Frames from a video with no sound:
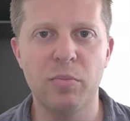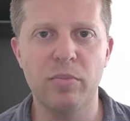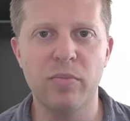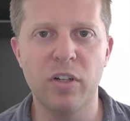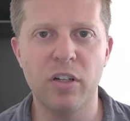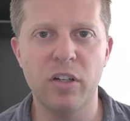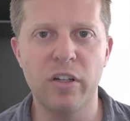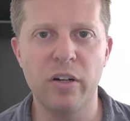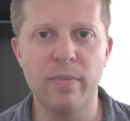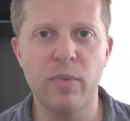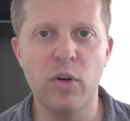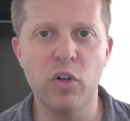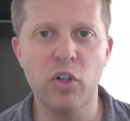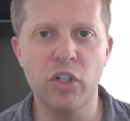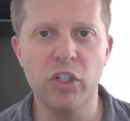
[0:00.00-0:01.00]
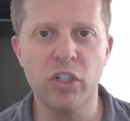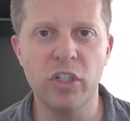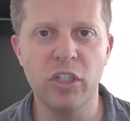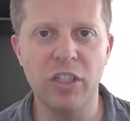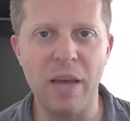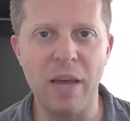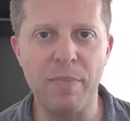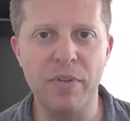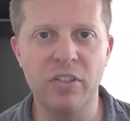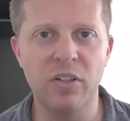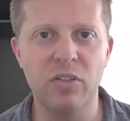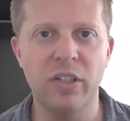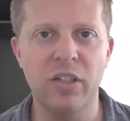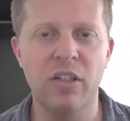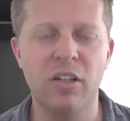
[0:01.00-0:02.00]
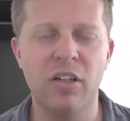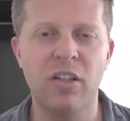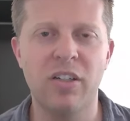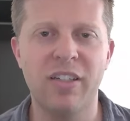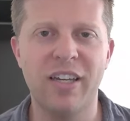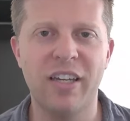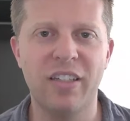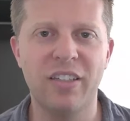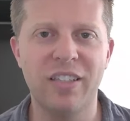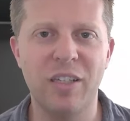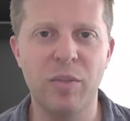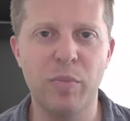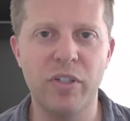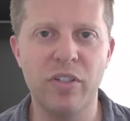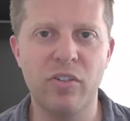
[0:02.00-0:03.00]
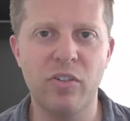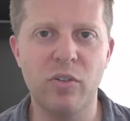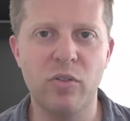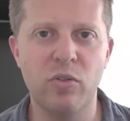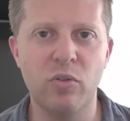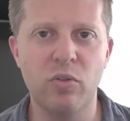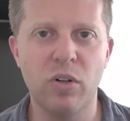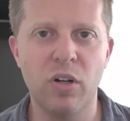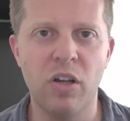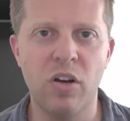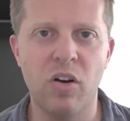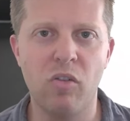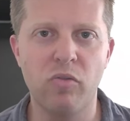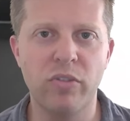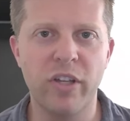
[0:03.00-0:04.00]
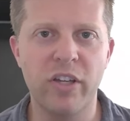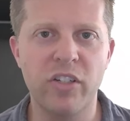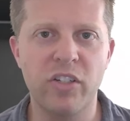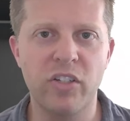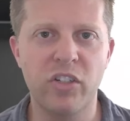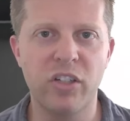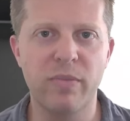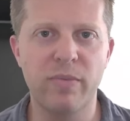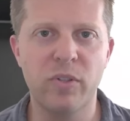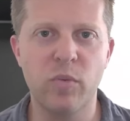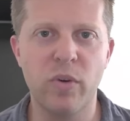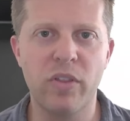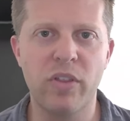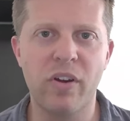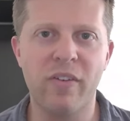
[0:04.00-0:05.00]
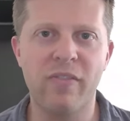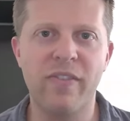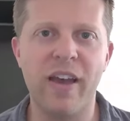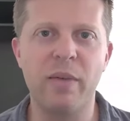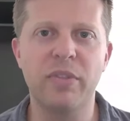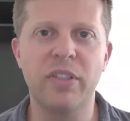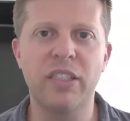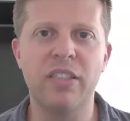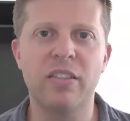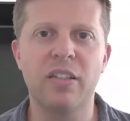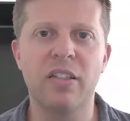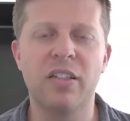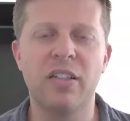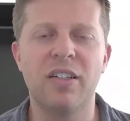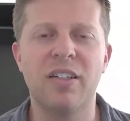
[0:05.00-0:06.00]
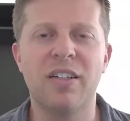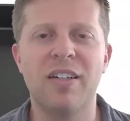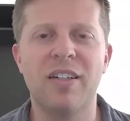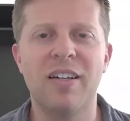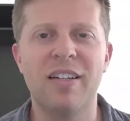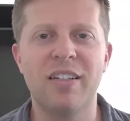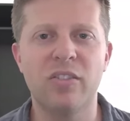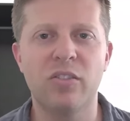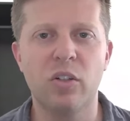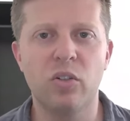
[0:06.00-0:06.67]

emotional episode, getting deep into our relationships with our families. So if you